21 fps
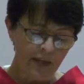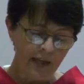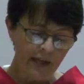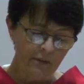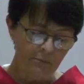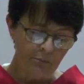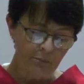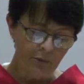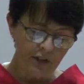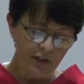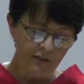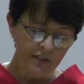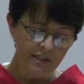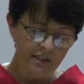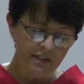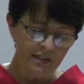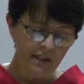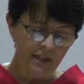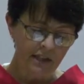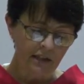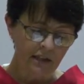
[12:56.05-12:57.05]
and
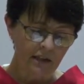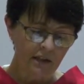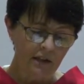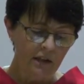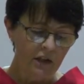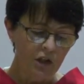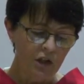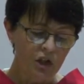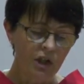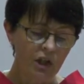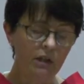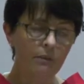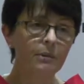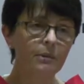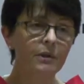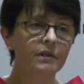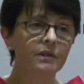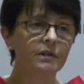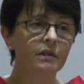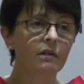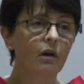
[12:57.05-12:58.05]
previously
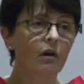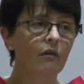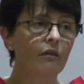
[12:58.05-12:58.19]
chairperson